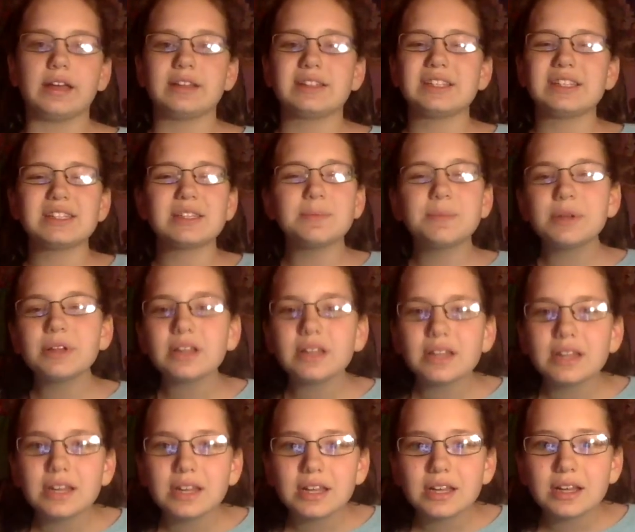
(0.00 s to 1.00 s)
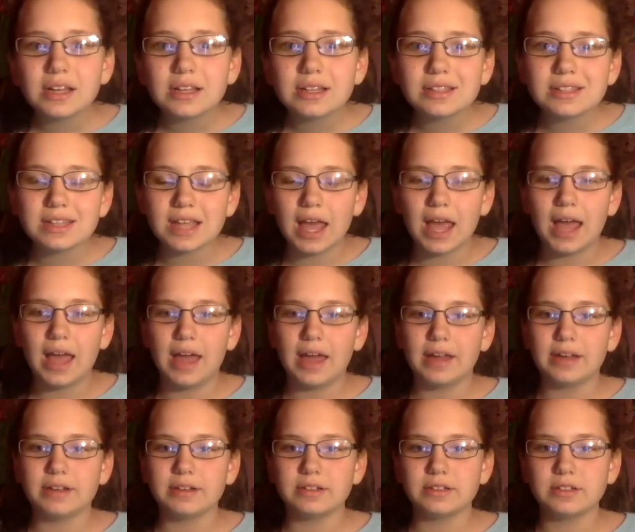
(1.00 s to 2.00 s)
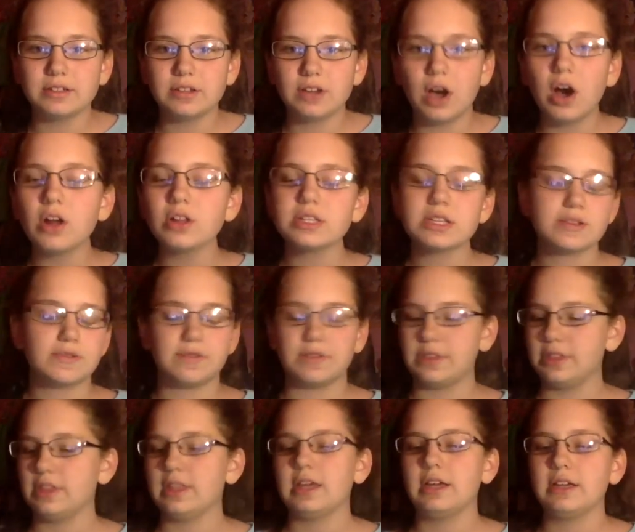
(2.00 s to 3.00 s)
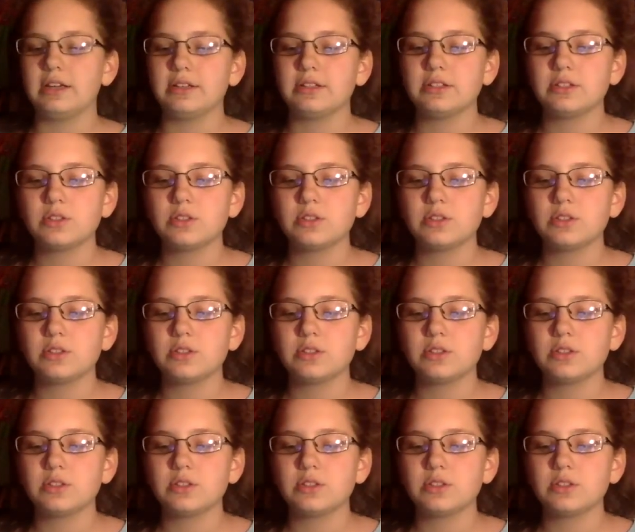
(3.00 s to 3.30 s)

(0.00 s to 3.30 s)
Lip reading: disabilities and all different things.